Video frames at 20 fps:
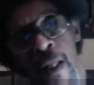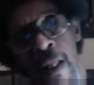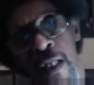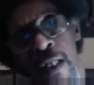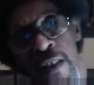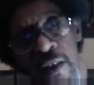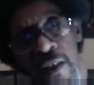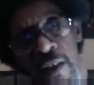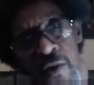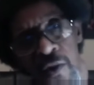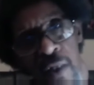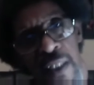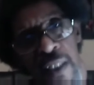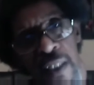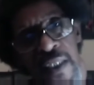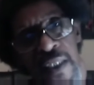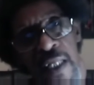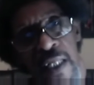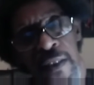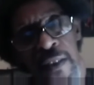to join
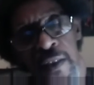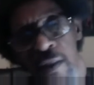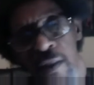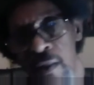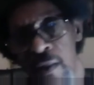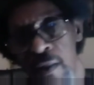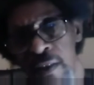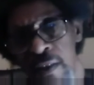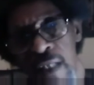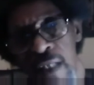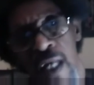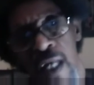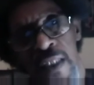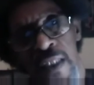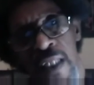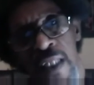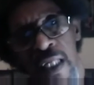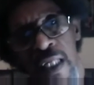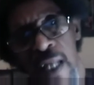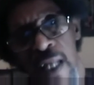us at the church on
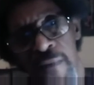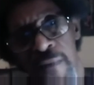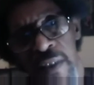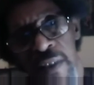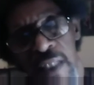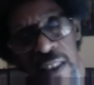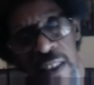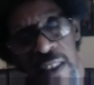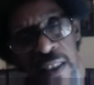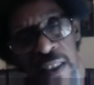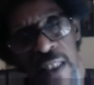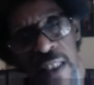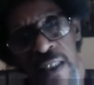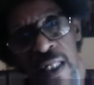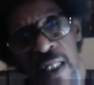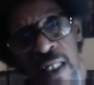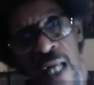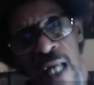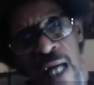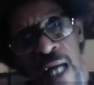the 11th at 6
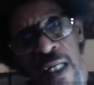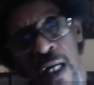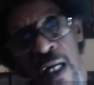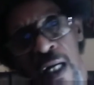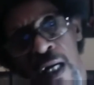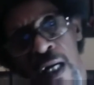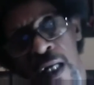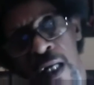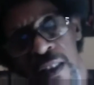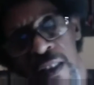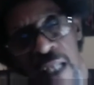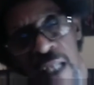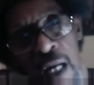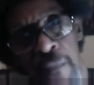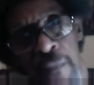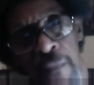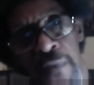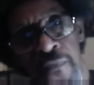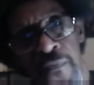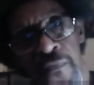o'clock to
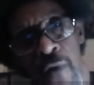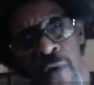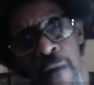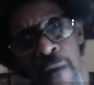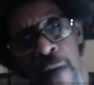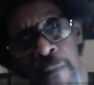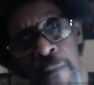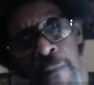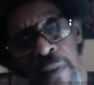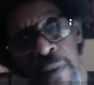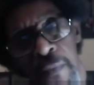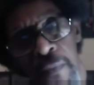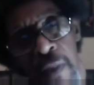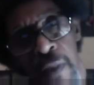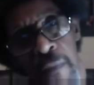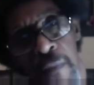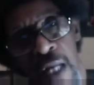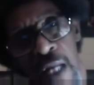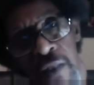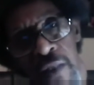help inform our people
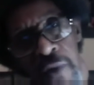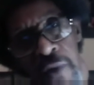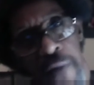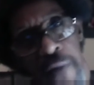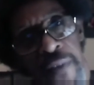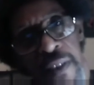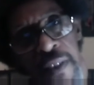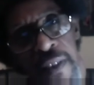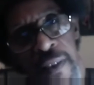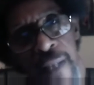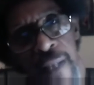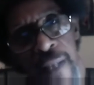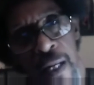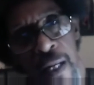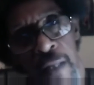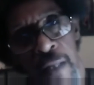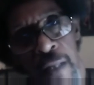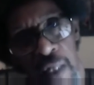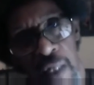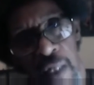about services that are
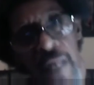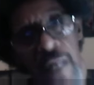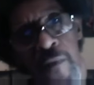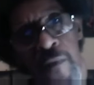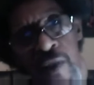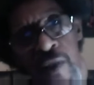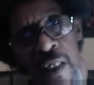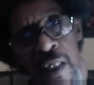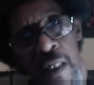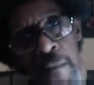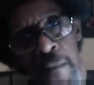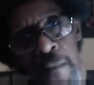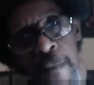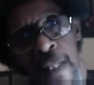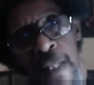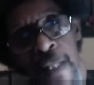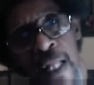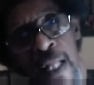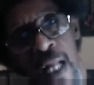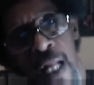available to them
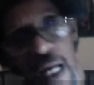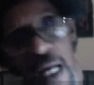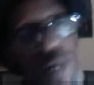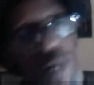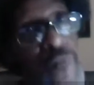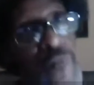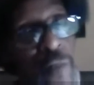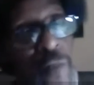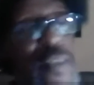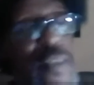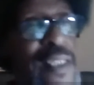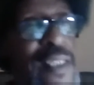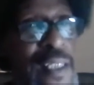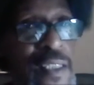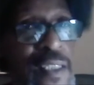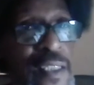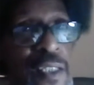and what we need to